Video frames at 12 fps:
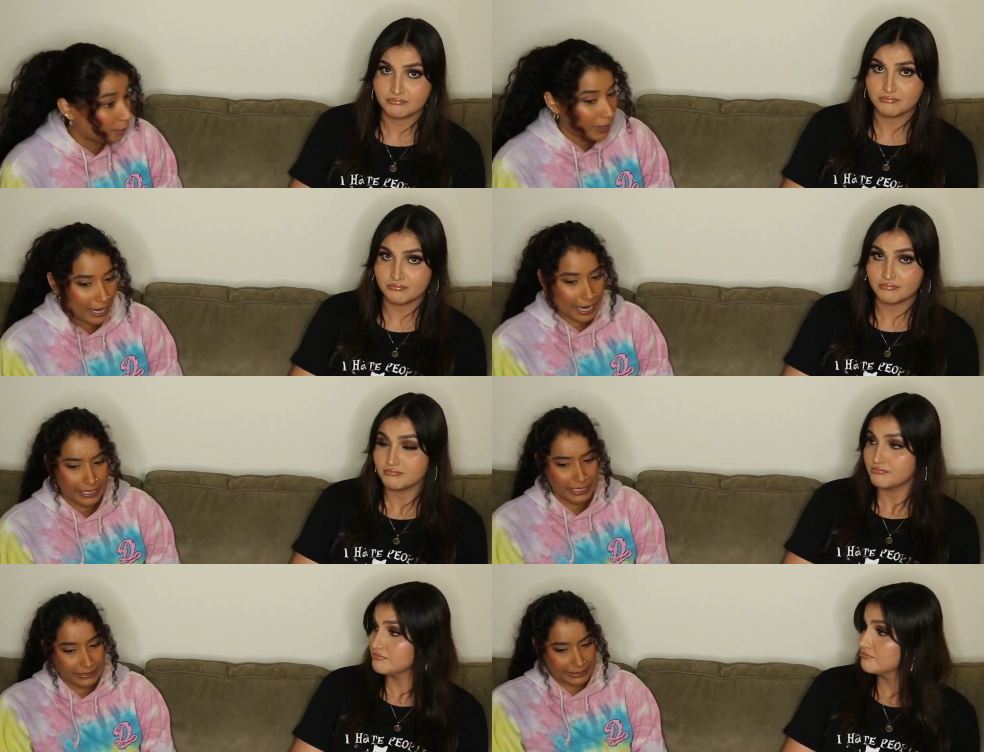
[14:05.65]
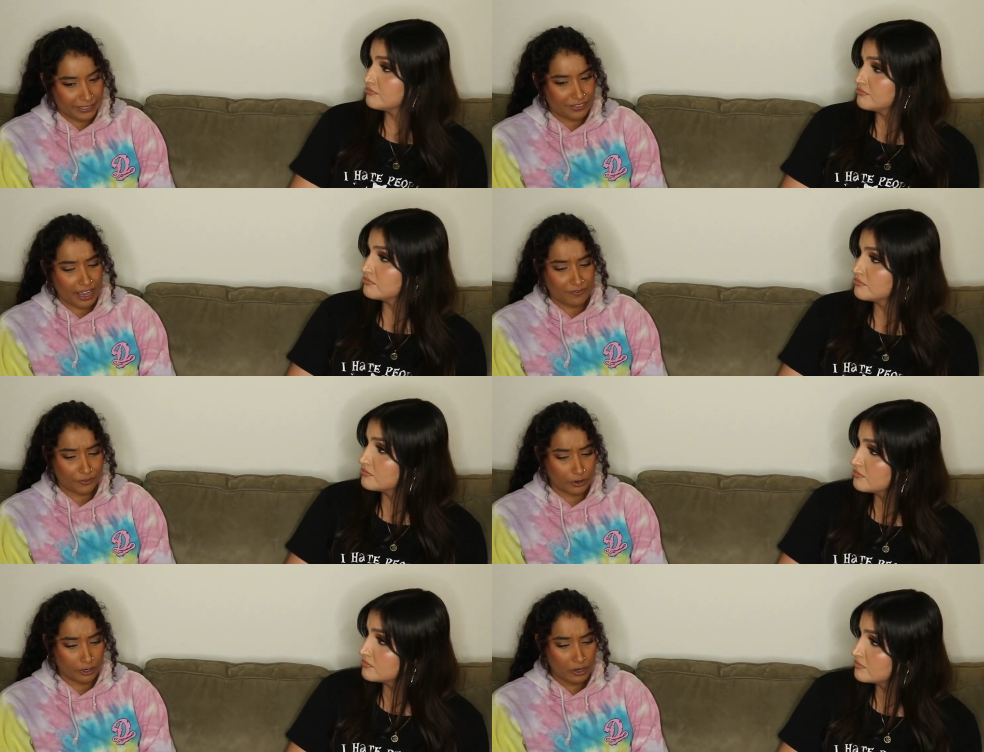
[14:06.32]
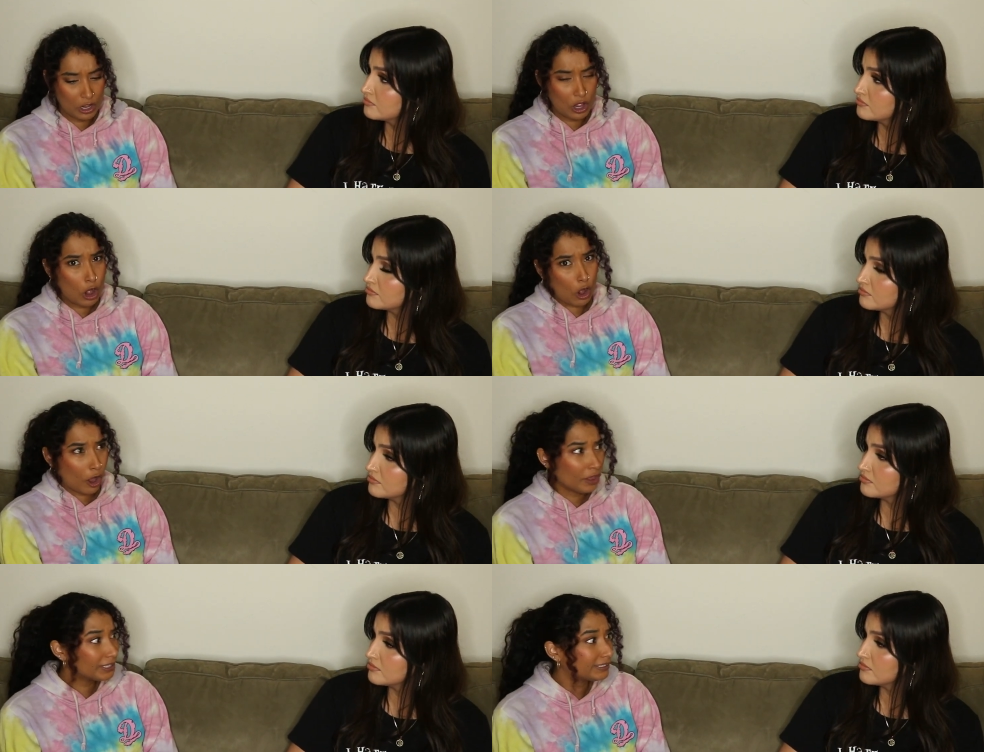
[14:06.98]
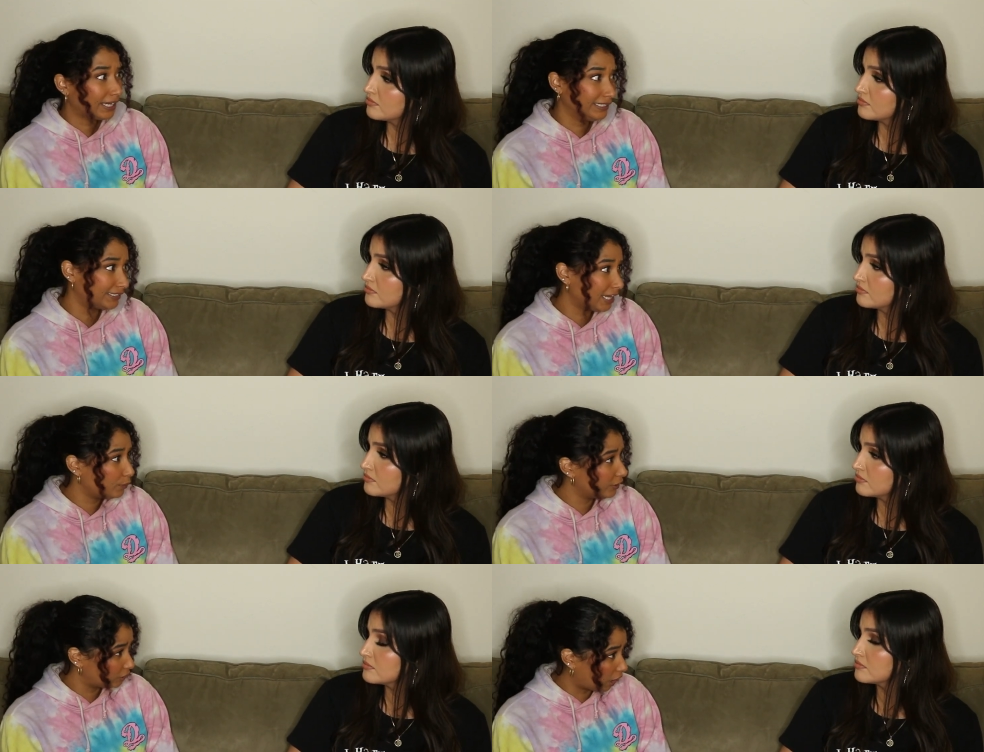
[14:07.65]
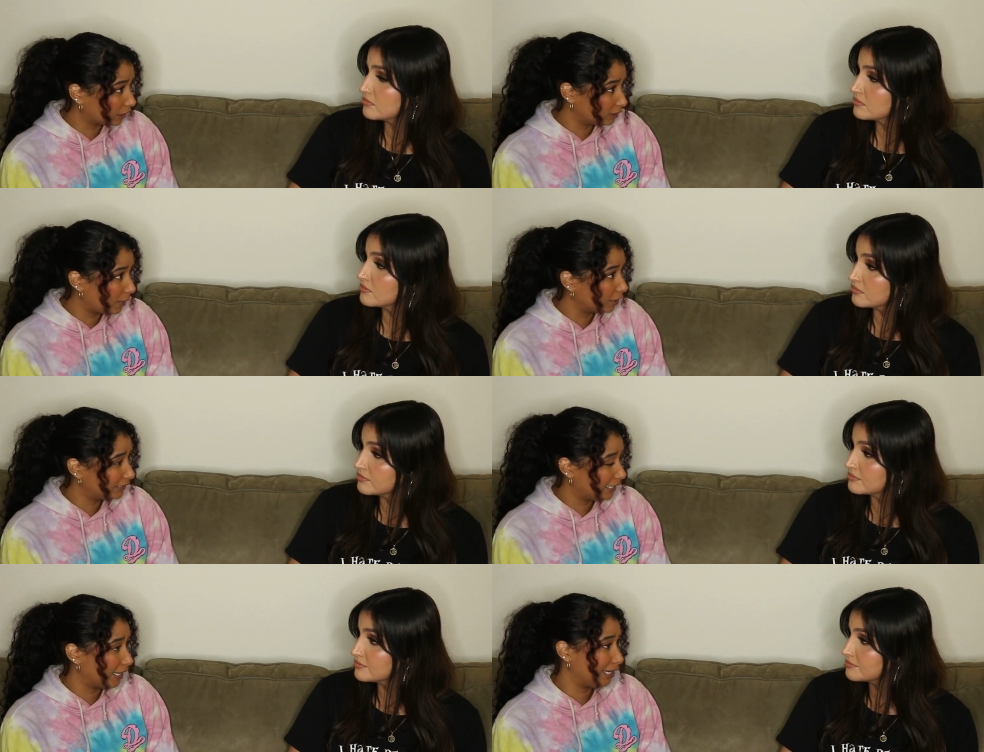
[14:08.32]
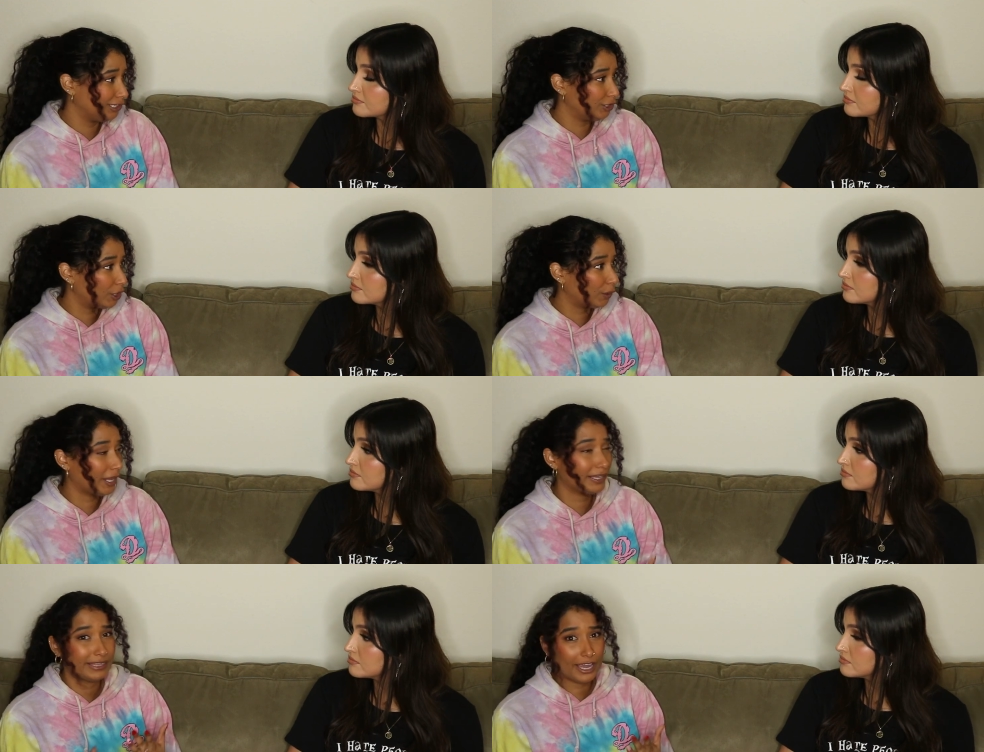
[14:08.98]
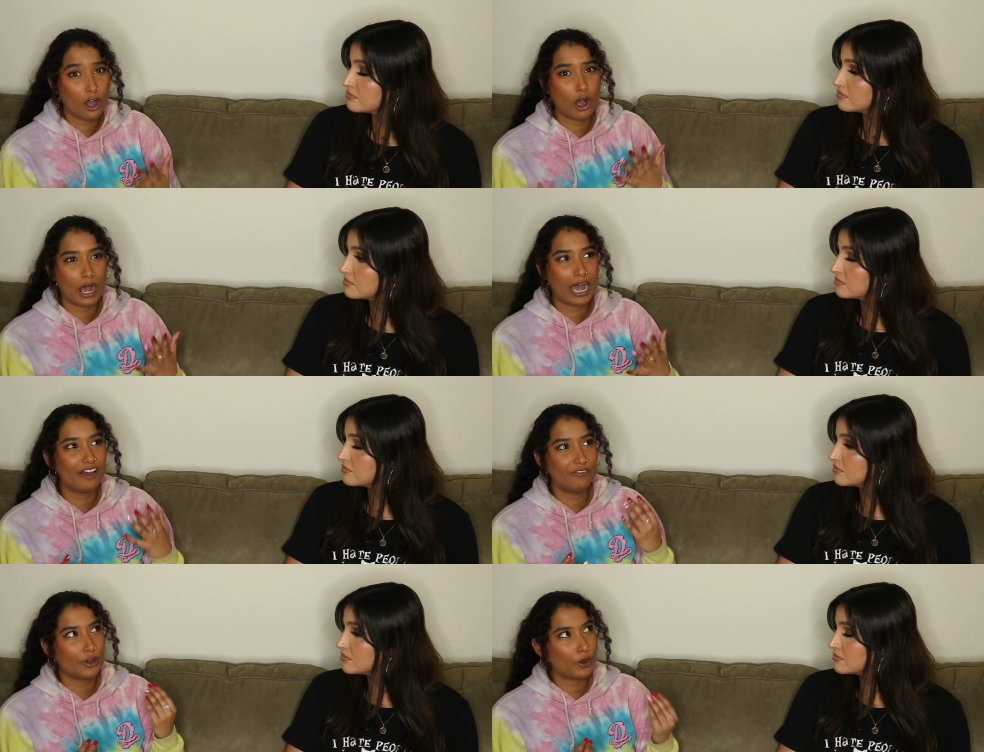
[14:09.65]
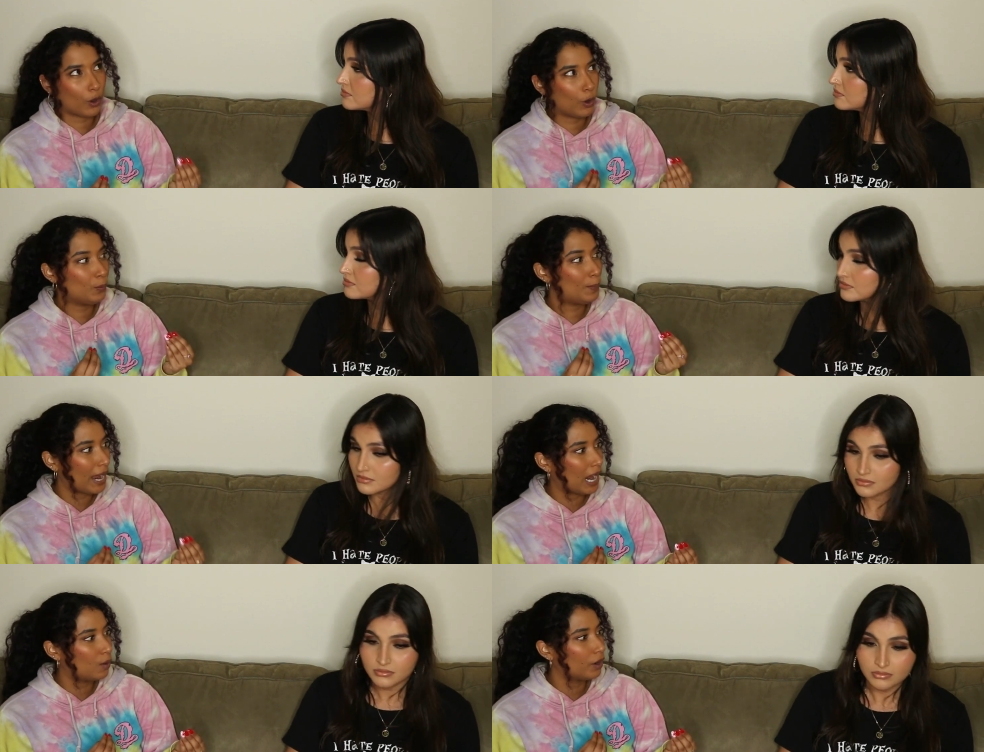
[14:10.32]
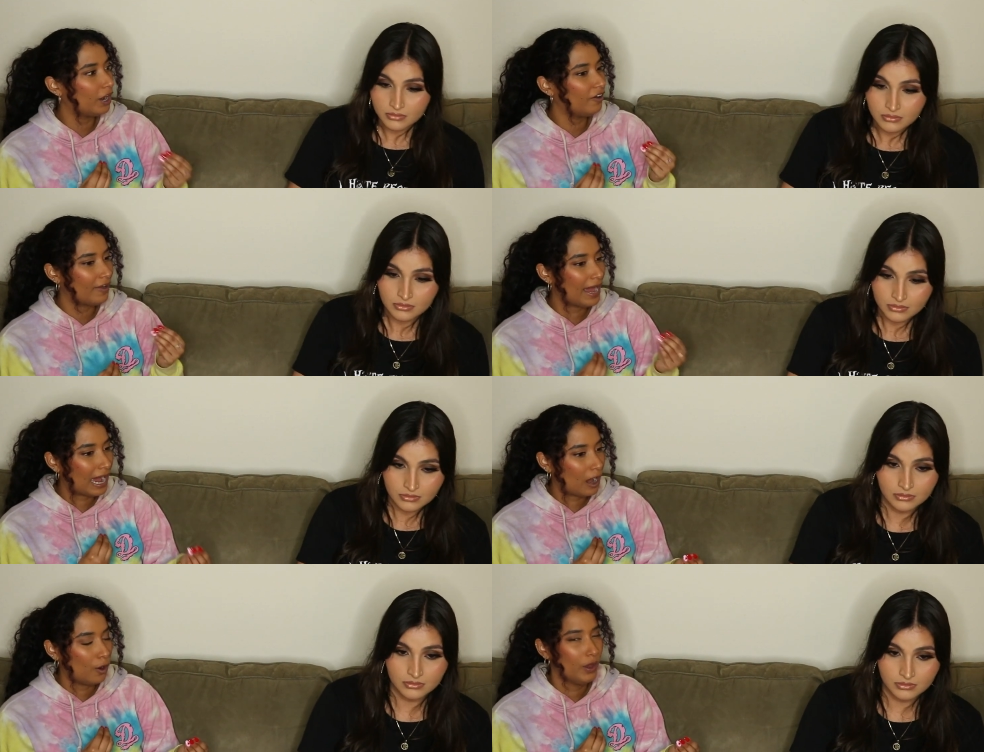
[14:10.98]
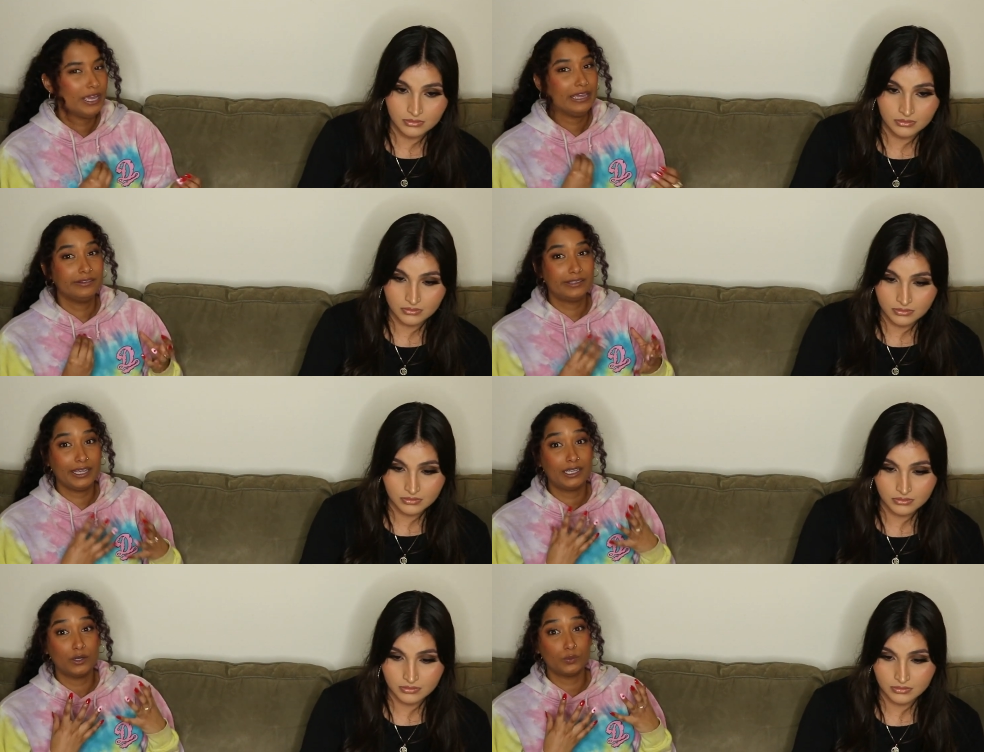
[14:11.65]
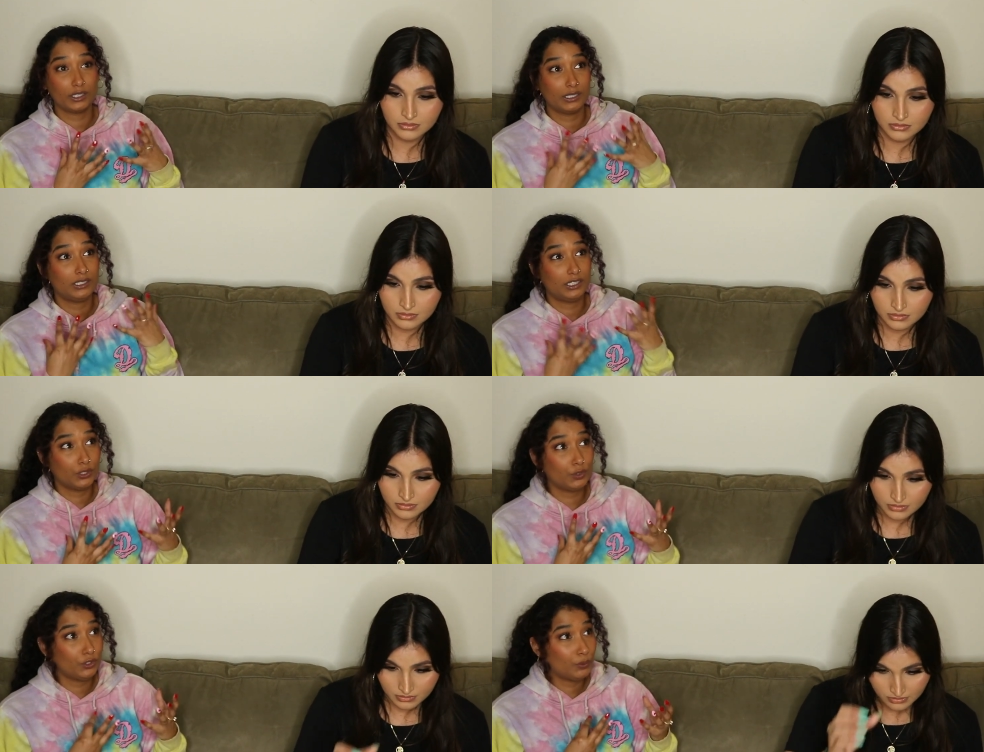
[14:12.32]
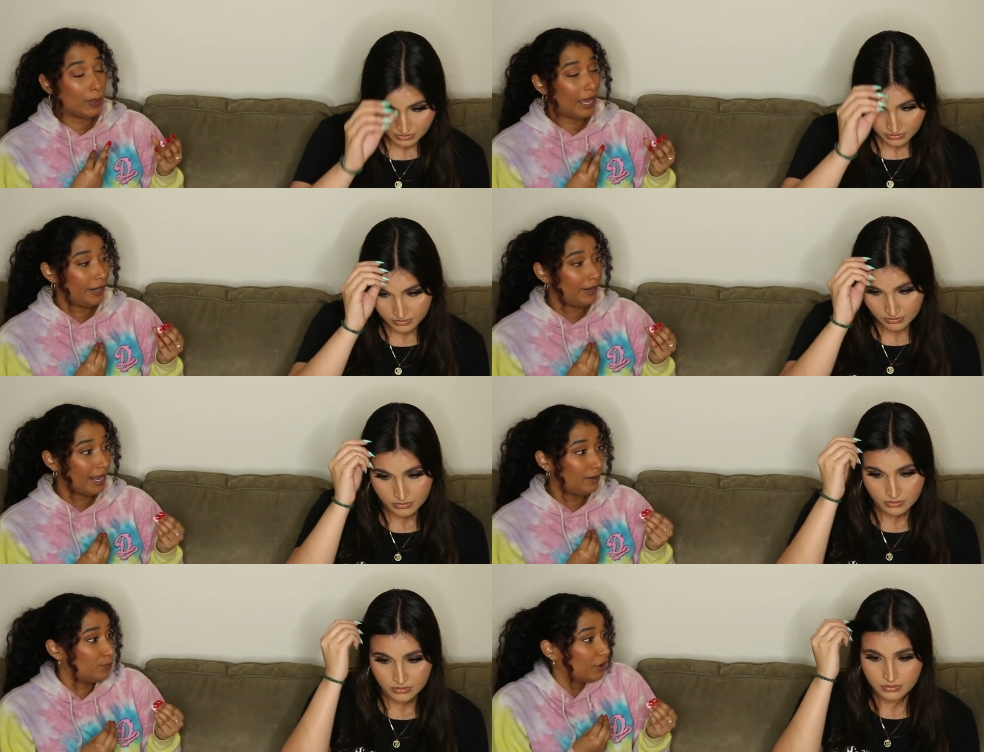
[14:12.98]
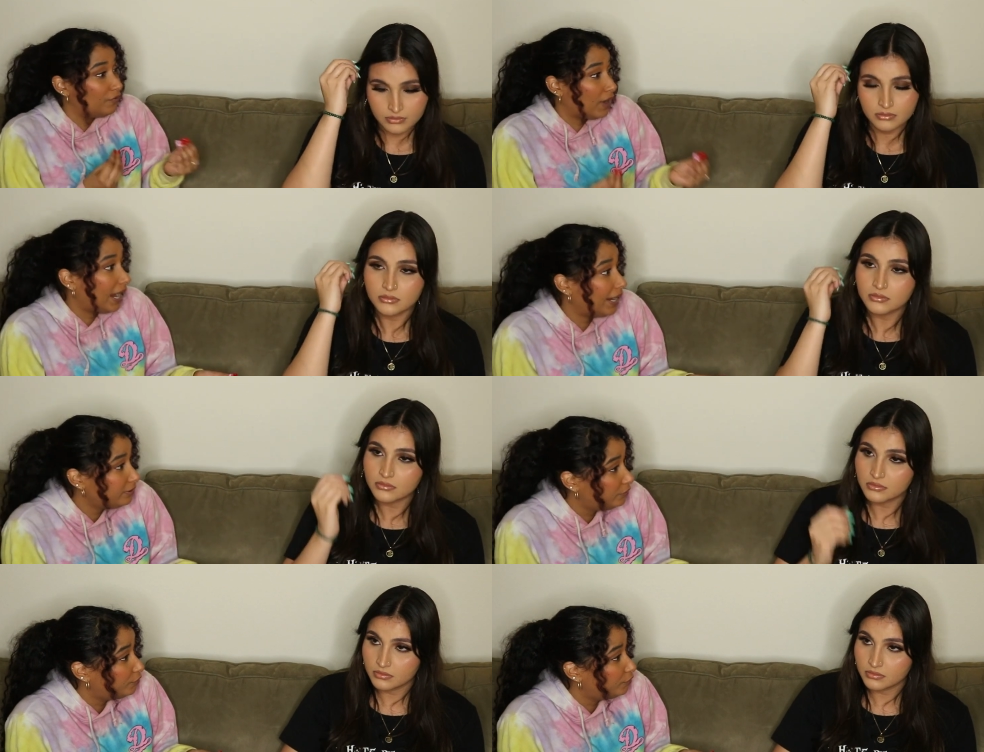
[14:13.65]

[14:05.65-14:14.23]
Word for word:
Speaker 1: And I can say that for all the signs that we talked about today, you know, like they all have their own power of how they can really heal you and provide